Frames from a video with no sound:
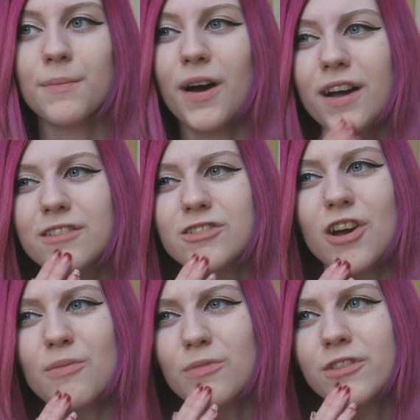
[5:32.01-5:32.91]
but I
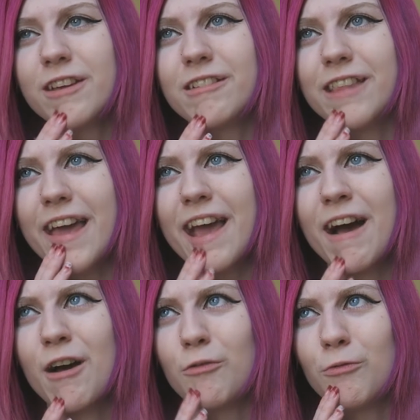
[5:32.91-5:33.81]
don't think they
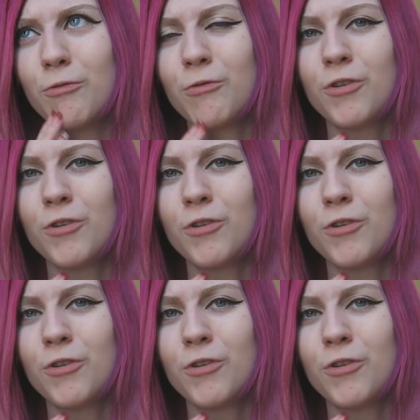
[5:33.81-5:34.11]
have